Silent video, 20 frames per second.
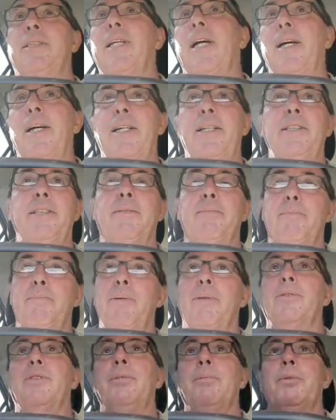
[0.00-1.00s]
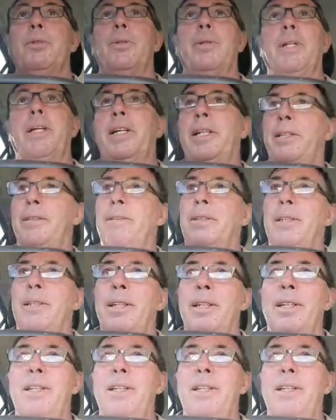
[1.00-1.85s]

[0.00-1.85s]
size and puts them all in.